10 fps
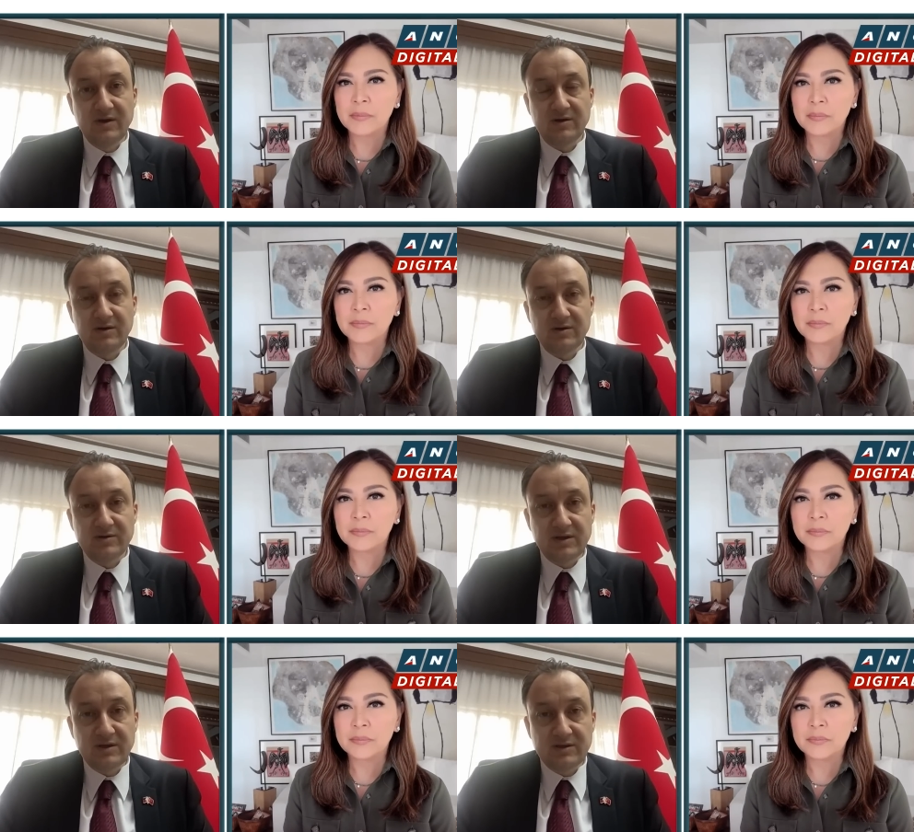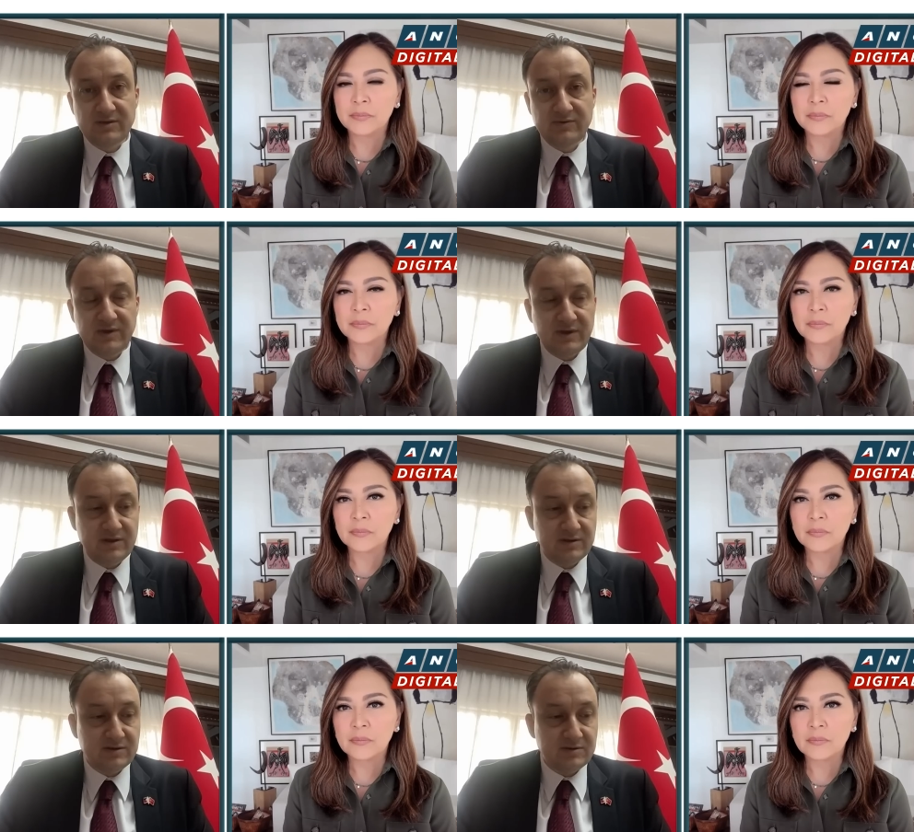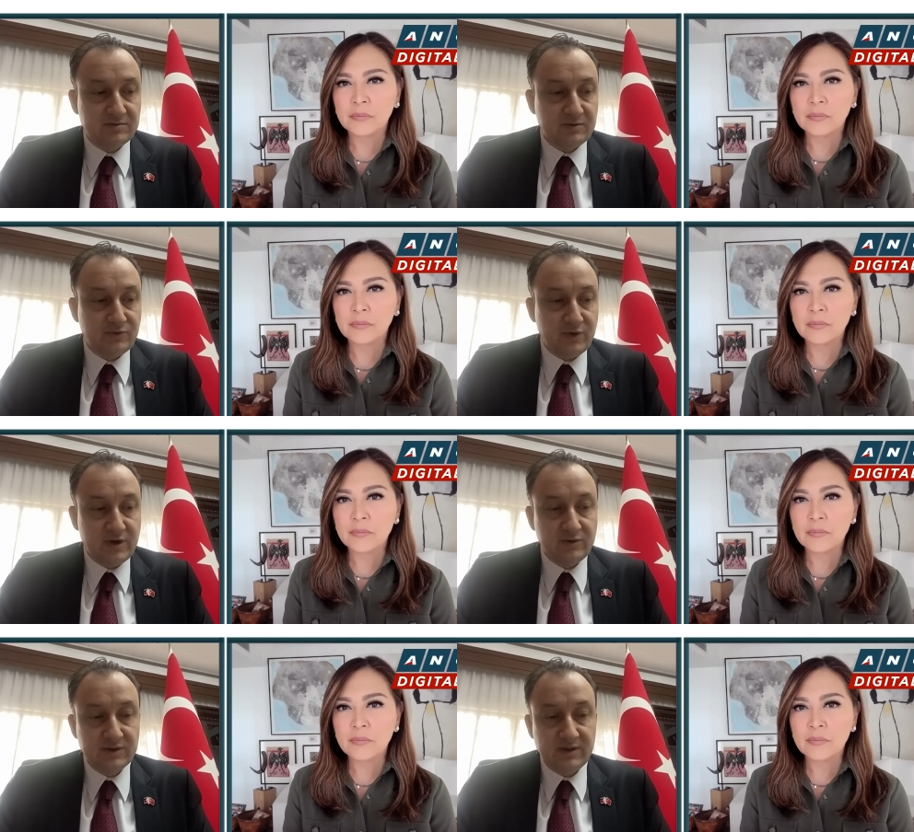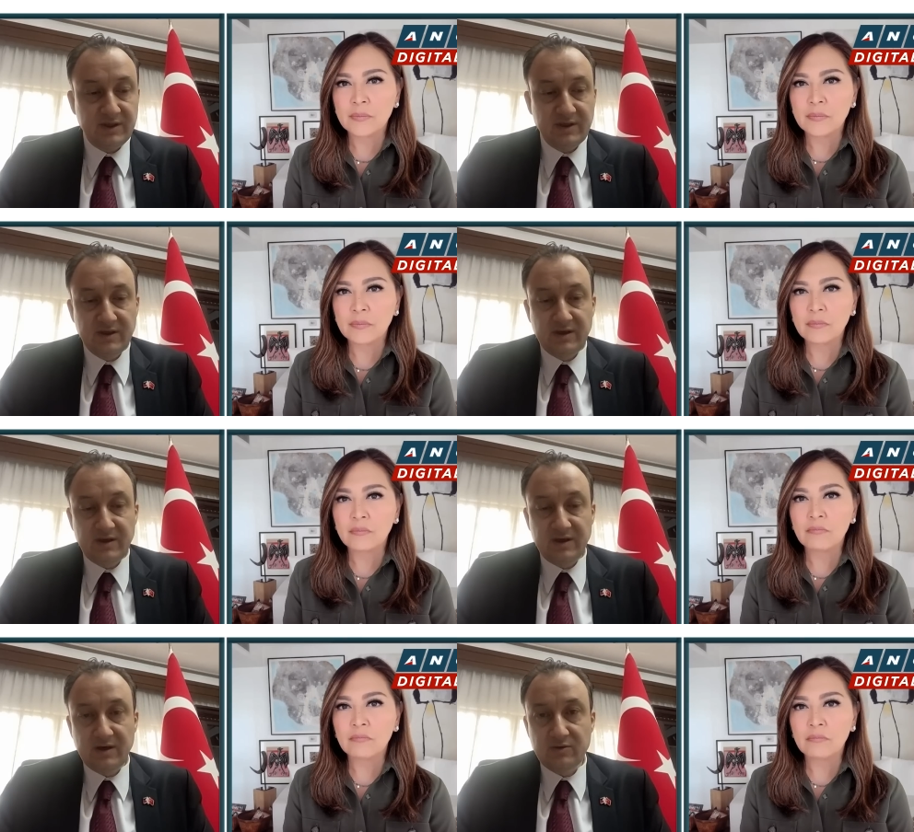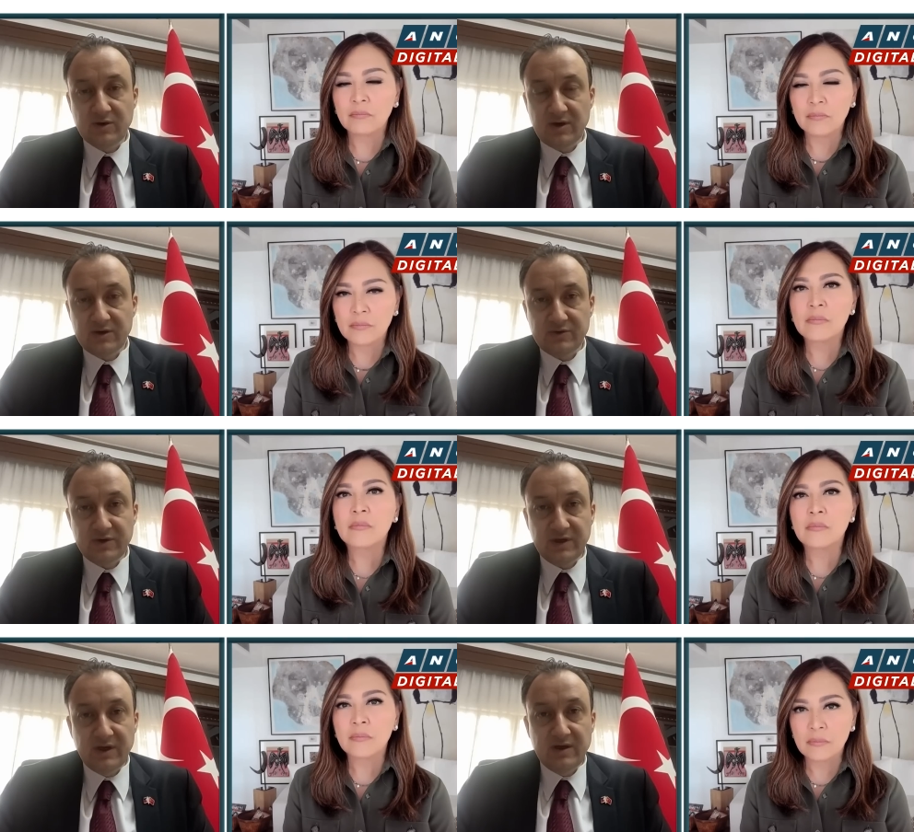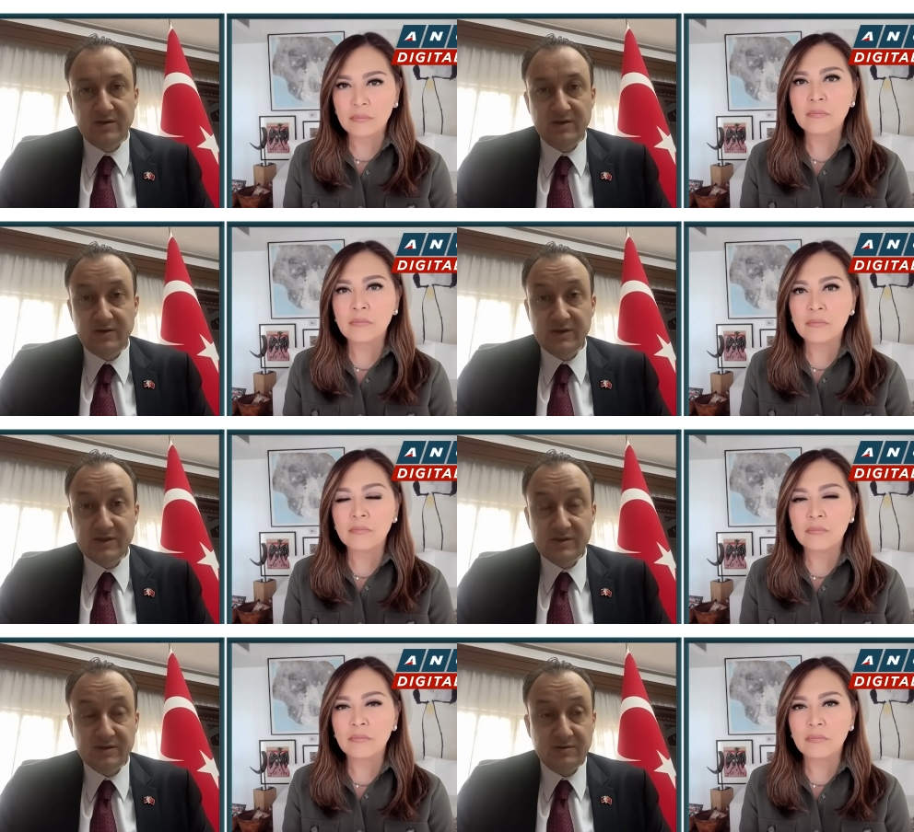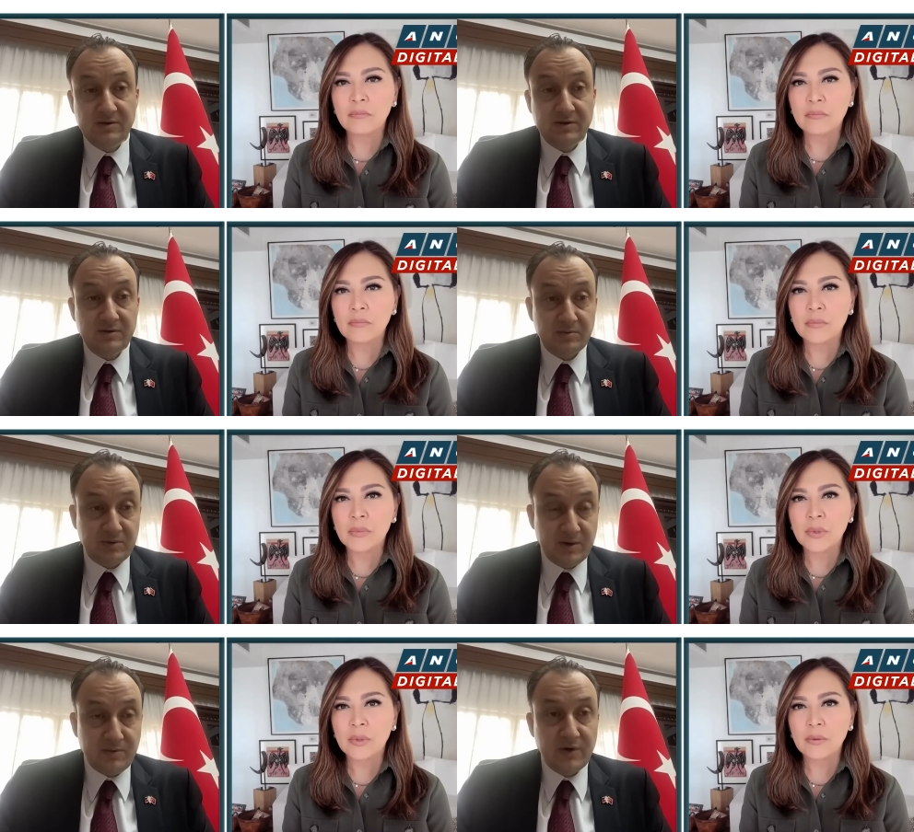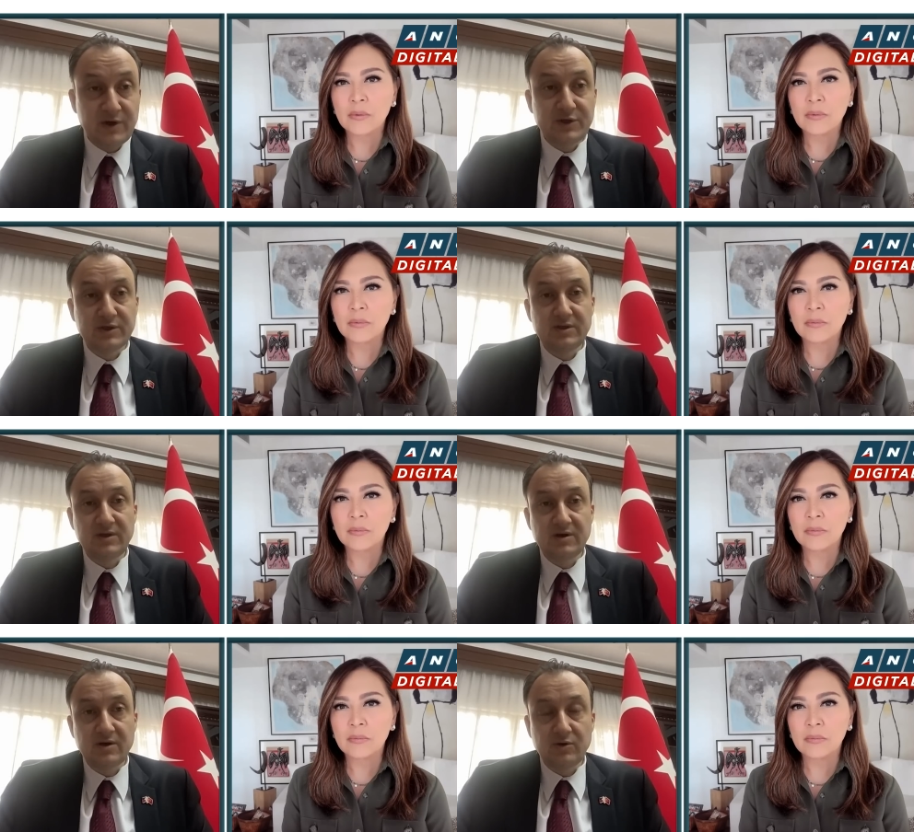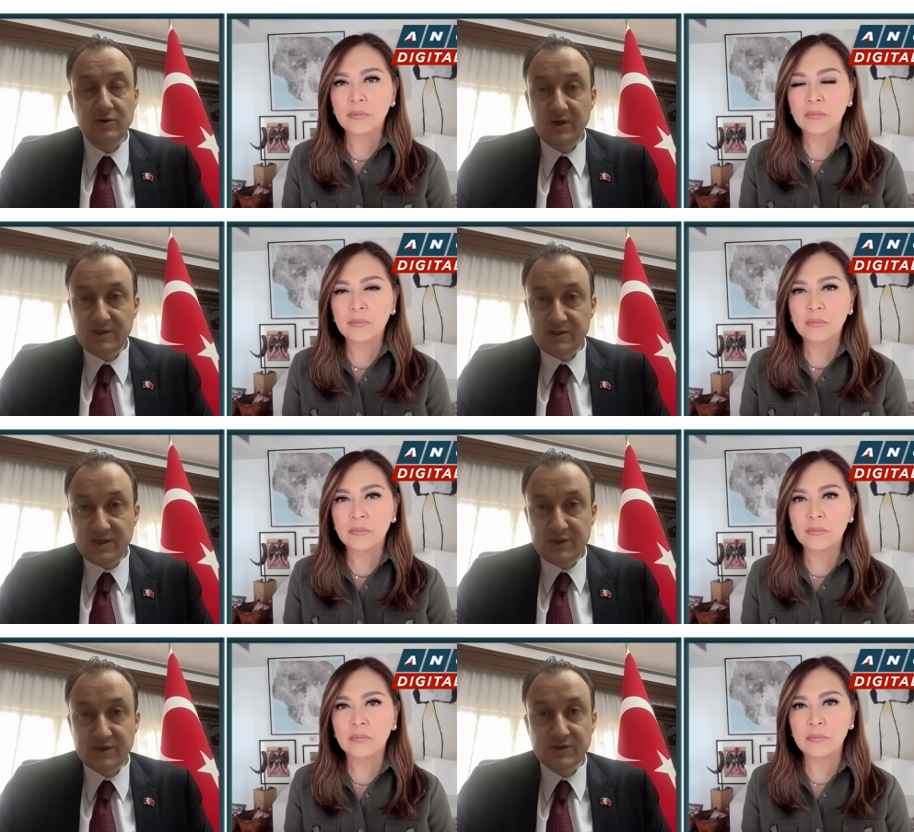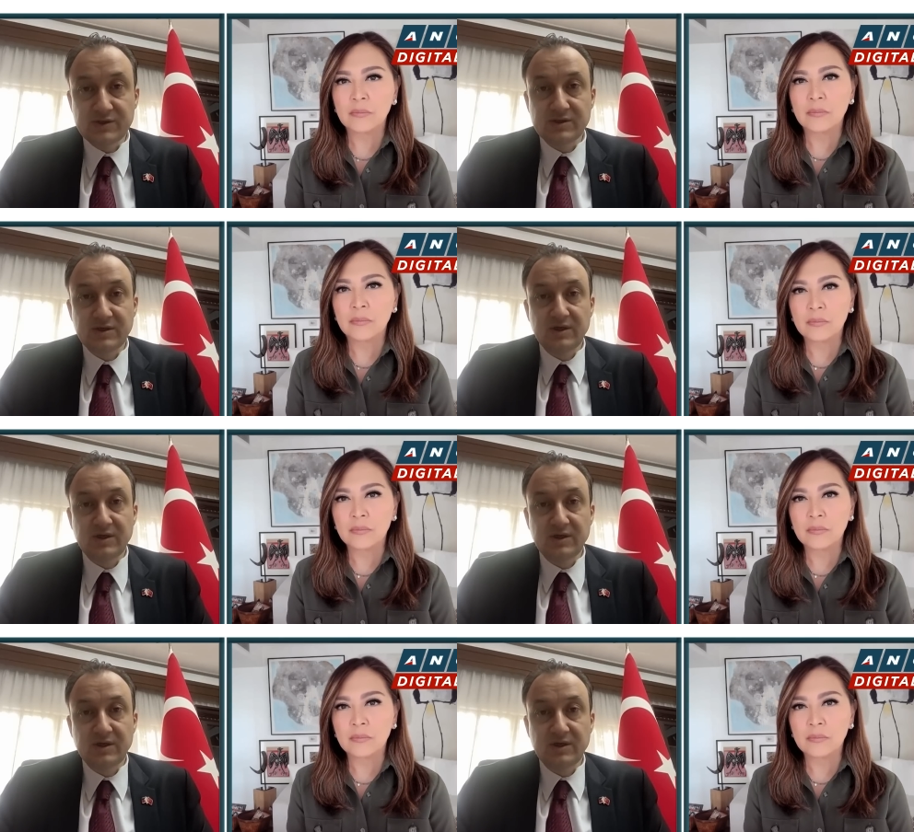Speaker 1: uh, relatively uh, frequently in our country, there is uh, preparation. There are organizations